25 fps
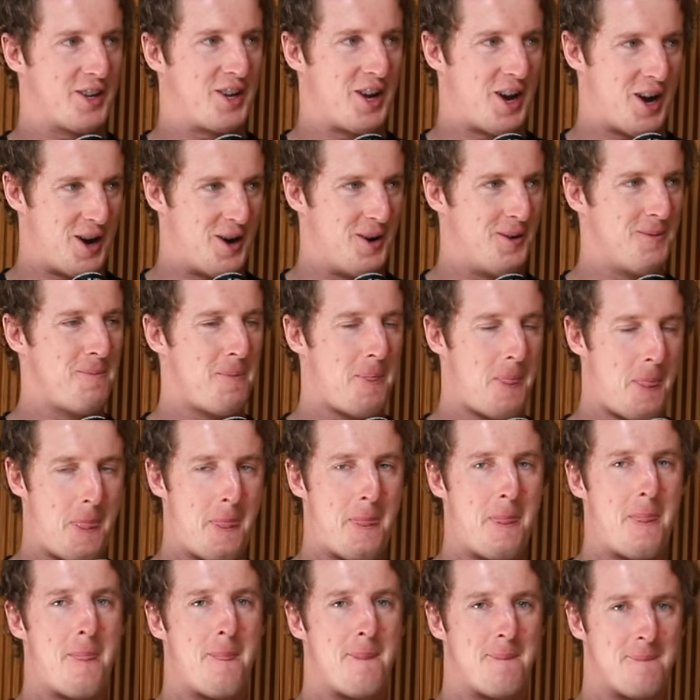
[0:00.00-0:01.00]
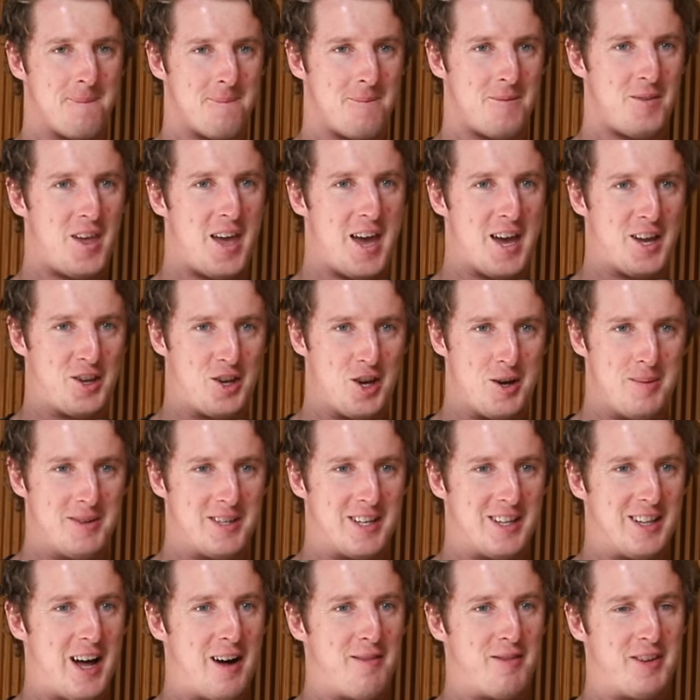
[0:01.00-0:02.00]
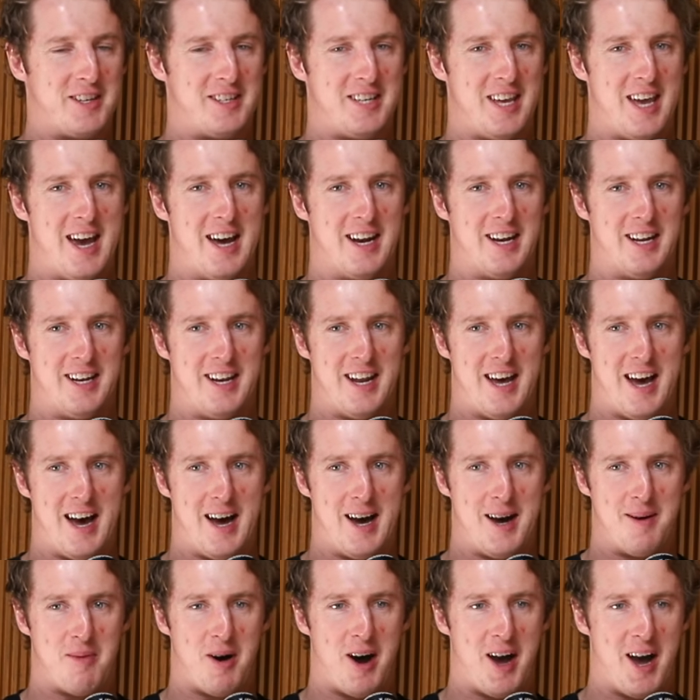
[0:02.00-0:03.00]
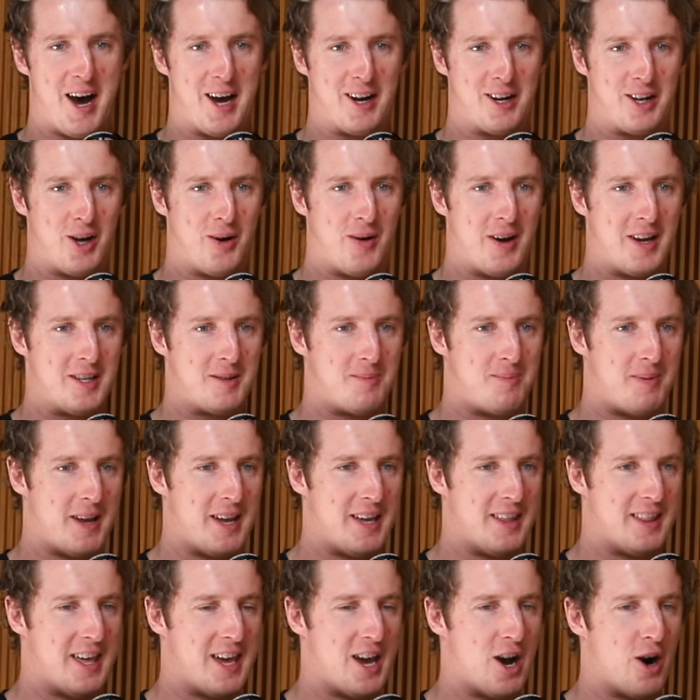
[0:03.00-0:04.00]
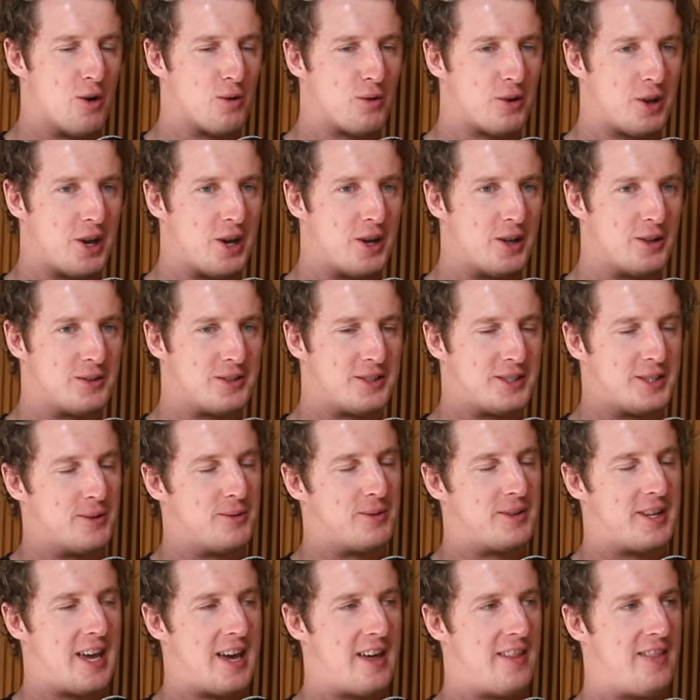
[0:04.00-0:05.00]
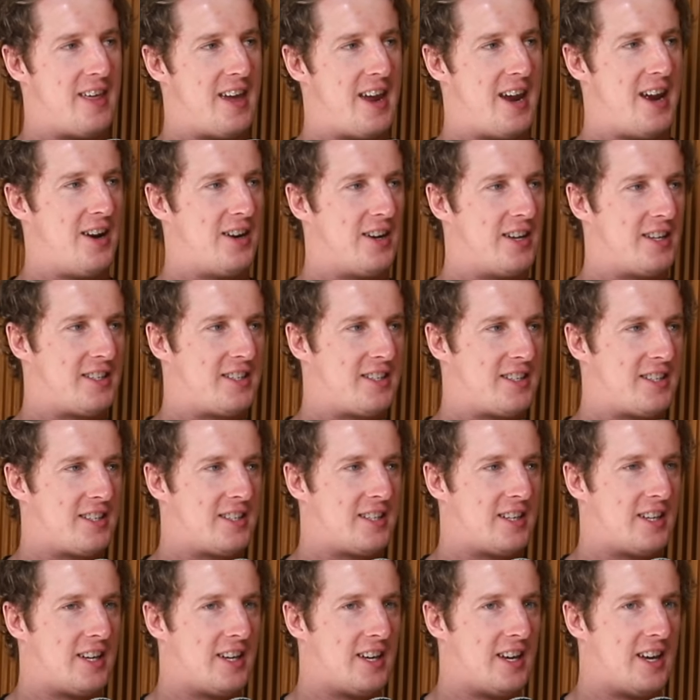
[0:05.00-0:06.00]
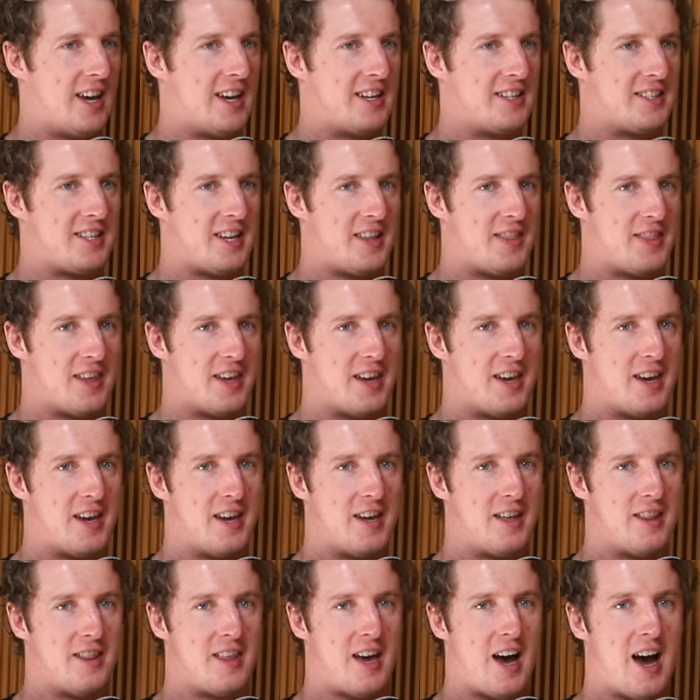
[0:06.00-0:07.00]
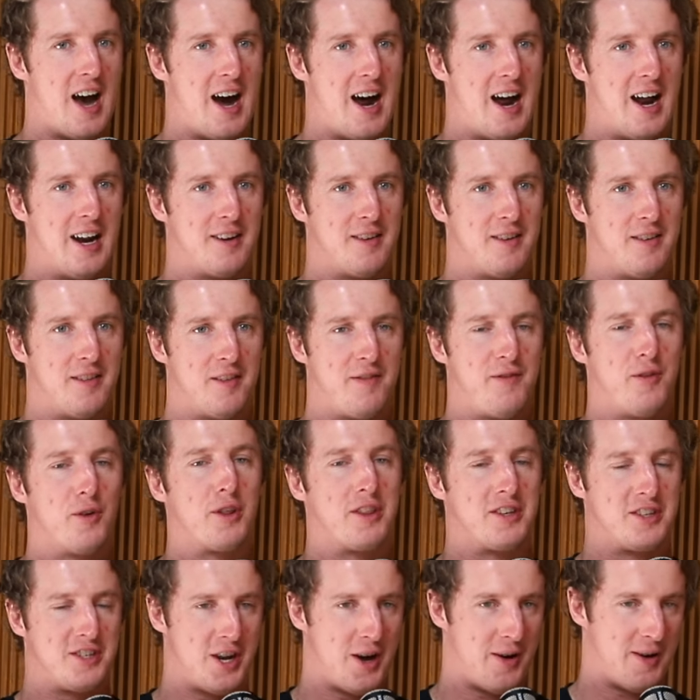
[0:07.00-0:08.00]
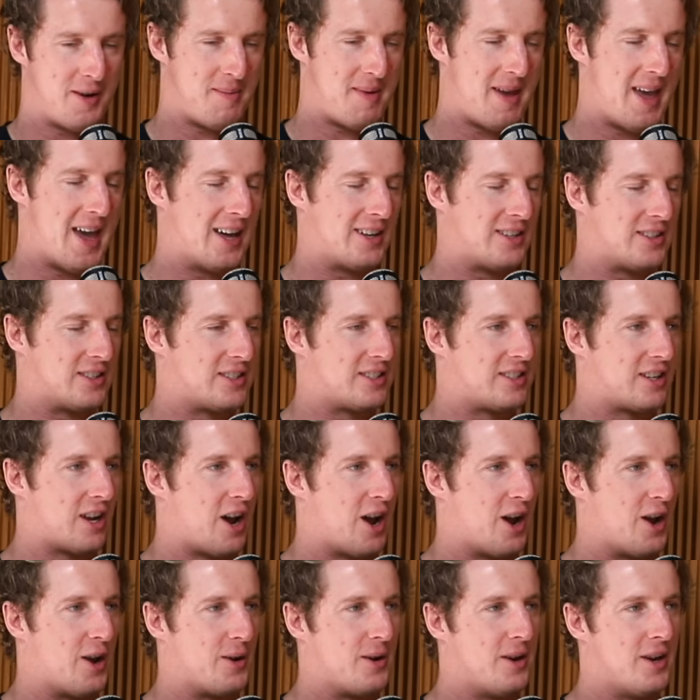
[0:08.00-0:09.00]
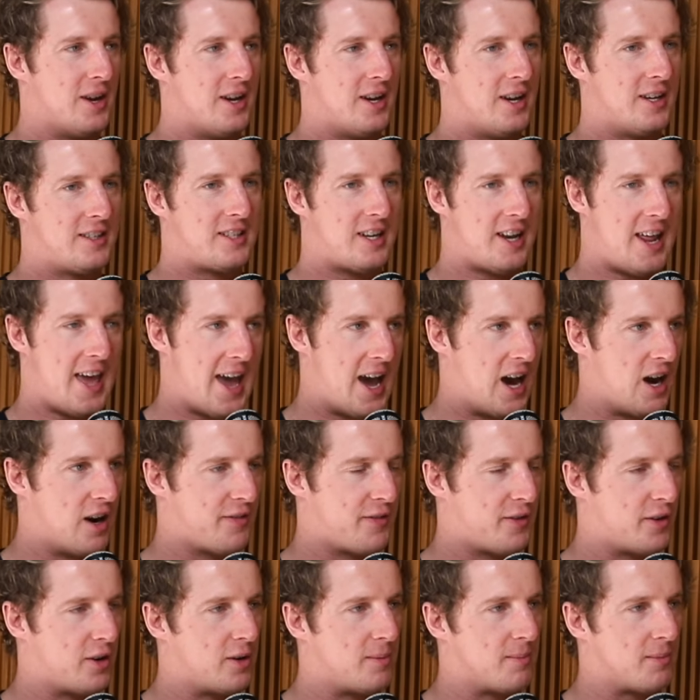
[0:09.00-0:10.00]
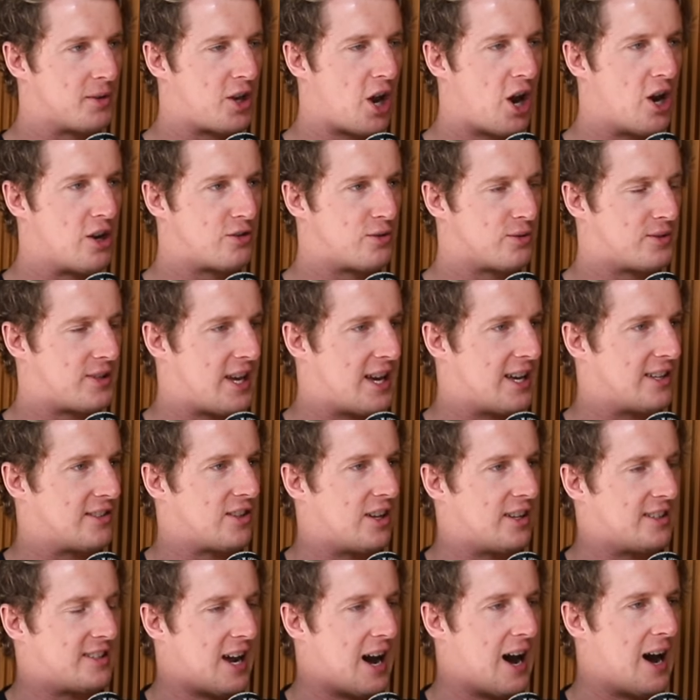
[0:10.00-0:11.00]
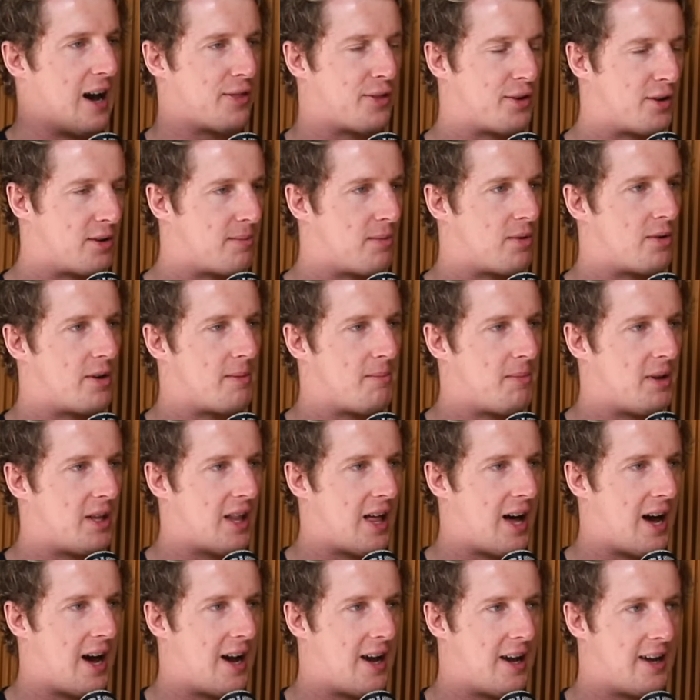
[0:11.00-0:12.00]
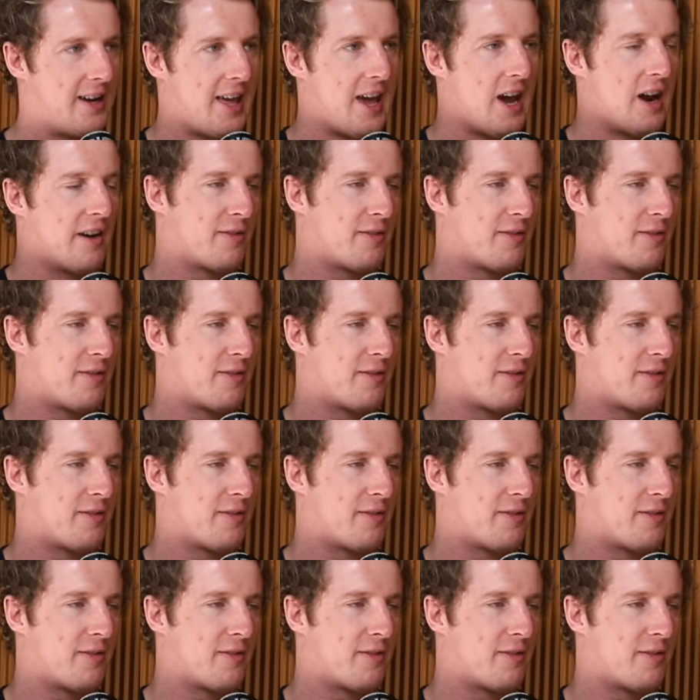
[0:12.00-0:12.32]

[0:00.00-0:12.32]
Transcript: cold. I can imagine. Yeah, Cooma's a lovely town, and my heart will always be there. Old girl's still down there, and it's, as you said, the foot of the Snowy Mountains. So it's an hour from coastal towns like Tarthur and Marimbula, an hour